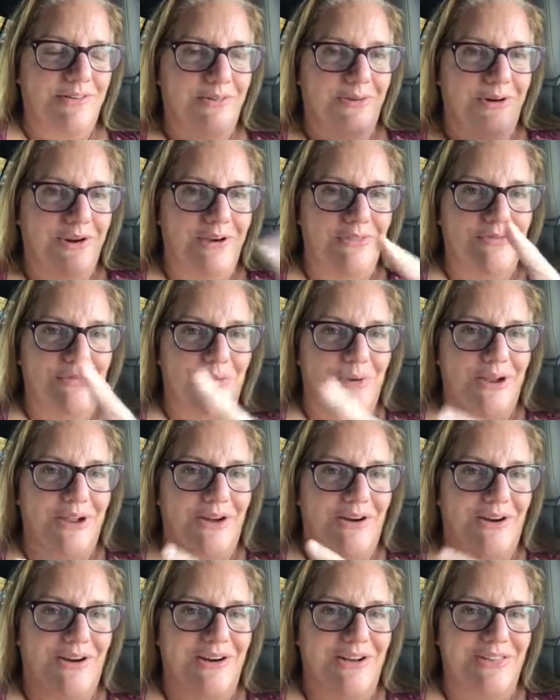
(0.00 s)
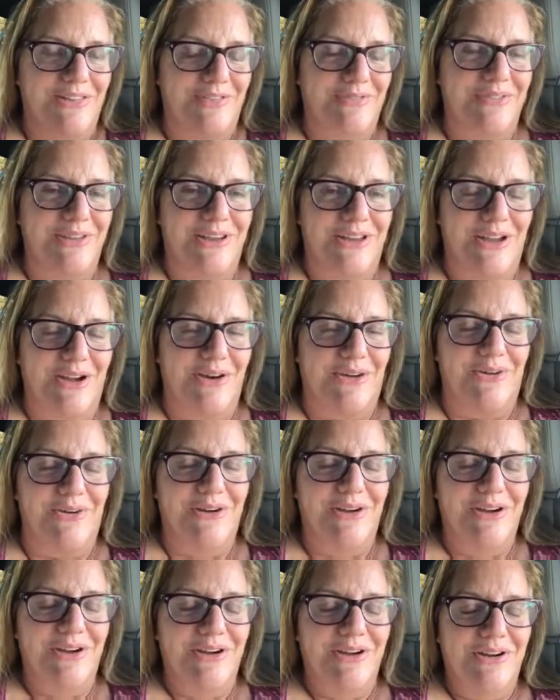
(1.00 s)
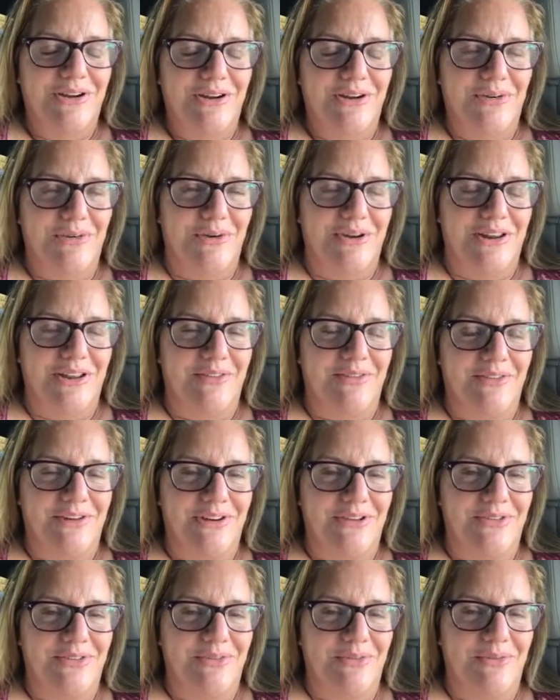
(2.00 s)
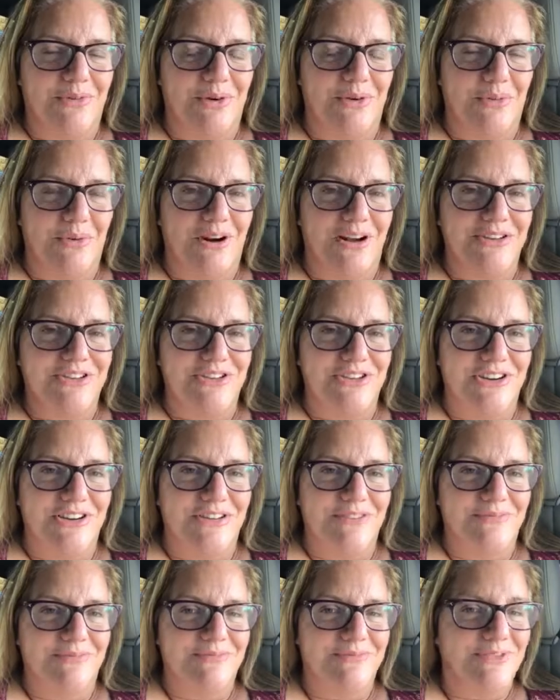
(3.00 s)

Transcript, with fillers: wherever we are in the video or whatever it is that we're watching.